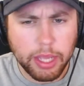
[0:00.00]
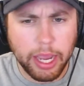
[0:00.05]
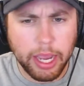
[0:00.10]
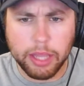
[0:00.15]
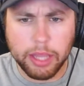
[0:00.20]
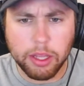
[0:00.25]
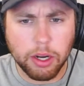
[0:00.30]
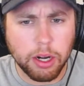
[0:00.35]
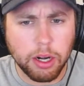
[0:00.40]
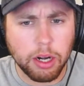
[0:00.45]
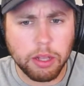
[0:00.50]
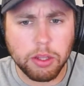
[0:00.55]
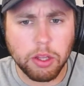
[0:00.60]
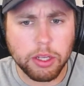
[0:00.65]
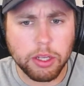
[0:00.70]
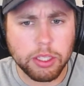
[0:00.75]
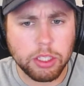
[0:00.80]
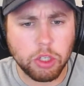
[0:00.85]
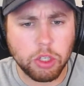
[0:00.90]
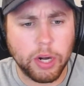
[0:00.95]
And they're going to
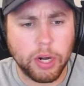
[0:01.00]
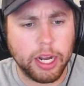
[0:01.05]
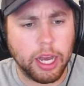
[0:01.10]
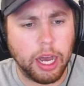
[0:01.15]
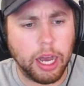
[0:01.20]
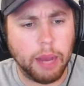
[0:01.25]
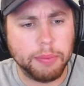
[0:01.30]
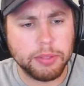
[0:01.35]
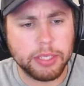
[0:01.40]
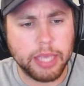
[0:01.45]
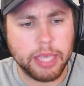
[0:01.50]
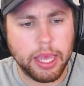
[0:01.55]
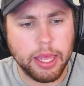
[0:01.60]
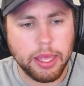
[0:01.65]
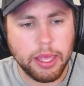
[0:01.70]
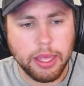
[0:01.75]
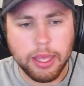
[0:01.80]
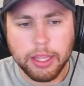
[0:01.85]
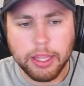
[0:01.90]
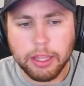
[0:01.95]
look to try to upset
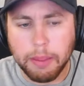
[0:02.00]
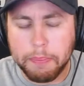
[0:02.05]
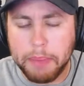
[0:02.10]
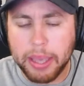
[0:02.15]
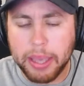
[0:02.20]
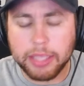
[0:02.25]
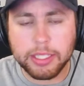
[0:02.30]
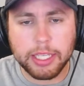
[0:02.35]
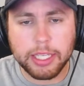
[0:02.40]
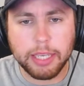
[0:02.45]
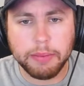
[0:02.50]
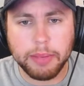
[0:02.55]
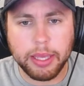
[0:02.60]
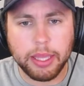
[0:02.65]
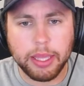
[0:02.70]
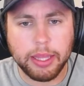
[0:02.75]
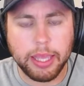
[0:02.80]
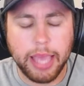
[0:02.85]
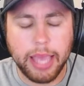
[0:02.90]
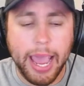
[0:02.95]
the best team
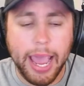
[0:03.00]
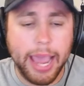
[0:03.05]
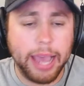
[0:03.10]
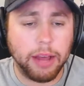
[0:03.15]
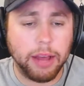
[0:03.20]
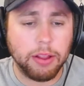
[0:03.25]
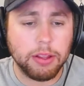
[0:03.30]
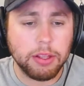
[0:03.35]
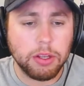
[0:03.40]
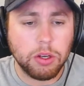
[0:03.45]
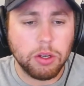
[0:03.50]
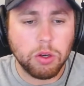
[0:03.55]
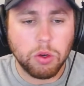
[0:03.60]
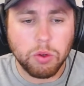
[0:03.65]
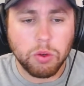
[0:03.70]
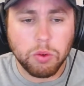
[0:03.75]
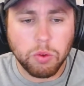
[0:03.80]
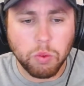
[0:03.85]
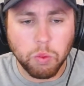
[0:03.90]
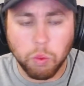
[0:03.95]
in the AL
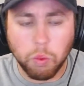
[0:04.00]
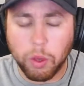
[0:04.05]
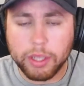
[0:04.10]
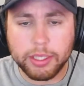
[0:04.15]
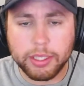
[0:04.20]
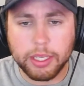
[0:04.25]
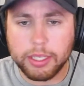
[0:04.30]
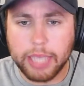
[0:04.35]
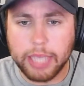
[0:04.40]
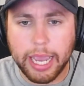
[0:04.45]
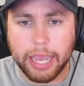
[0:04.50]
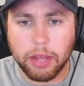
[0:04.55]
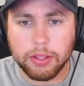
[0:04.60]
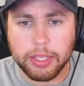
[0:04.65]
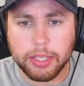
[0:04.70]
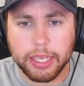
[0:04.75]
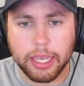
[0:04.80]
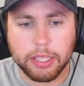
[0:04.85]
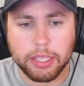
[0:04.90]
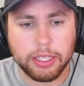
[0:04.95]
once this
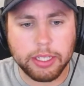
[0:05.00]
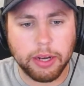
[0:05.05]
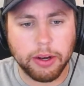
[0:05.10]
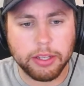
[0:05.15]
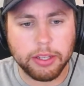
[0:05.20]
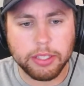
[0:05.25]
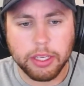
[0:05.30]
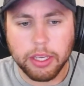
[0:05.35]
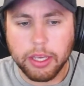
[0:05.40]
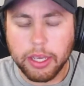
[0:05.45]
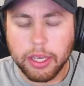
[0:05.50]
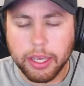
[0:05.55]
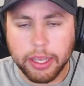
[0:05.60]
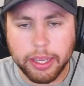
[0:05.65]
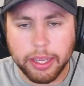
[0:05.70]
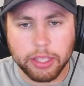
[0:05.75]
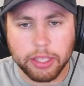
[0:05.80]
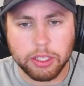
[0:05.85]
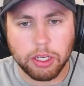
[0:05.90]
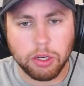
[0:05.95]
ALDS series
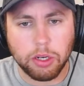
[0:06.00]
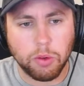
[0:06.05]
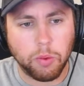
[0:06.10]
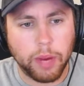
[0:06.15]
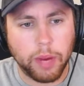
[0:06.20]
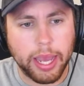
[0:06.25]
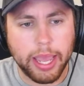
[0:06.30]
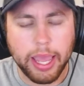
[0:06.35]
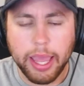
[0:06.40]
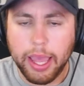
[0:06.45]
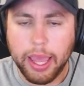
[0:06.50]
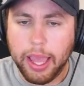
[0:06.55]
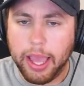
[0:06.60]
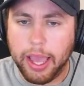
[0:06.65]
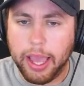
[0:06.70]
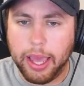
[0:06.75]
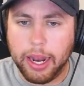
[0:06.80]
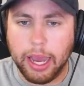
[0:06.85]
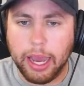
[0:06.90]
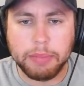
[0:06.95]
gets underway.
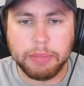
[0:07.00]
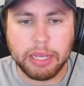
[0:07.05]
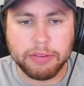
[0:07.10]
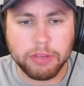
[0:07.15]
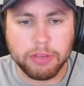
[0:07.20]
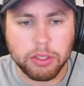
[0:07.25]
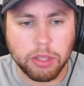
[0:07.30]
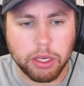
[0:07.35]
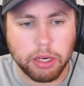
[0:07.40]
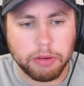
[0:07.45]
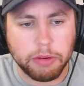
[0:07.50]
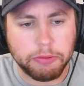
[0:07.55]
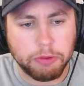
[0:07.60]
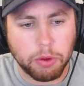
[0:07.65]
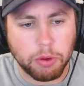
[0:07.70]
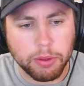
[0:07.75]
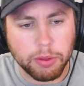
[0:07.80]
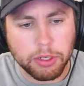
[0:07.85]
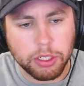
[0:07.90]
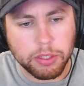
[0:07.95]
And I'm definitely looking
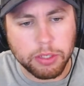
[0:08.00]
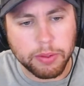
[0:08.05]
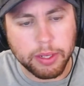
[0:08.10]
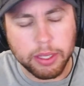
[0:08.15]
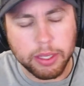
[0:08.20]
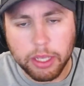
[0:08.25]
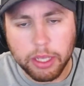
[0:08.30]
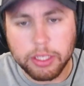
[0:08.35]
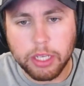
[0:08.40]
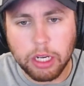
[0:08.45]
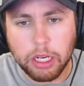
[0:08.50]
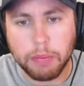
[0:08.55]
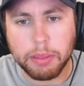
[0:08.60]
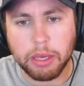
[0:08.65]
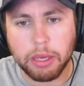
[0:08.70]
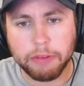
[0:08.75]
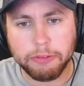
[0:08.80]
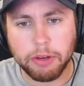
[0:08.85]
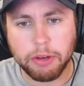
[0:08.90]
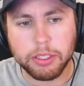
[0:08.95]
forward to it. It's going to
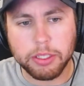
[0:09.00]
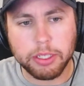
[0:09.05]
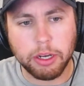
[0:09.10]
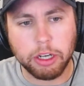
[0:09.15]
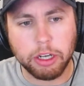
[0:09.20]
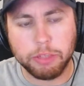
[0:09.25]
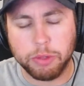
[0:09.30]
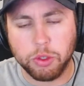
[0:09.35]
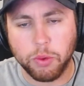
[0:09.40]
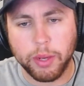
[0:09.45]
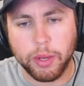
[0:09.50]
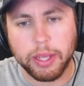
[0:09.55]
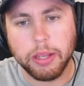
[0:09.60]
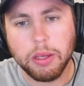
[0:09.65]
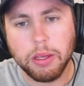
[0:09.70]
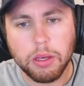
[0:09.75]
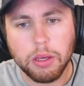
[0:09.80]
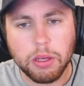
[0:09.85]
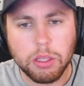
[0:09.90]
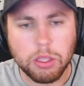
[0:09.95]
be a fun series between
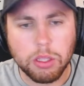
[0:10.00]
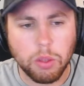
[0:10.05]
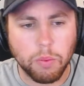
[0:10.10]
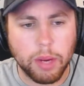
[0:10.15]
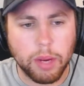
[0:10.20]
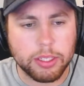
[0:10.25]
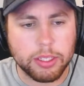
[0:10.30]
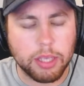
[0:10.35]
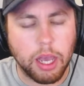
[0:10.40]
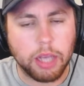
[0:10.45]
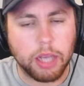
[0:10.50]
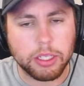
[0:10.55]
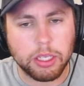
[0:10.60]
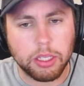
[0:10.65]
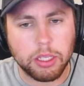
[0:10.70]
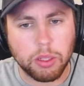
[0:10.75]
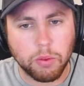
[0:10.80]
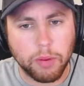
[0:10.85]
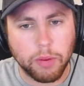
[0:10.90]
the Red Sox and the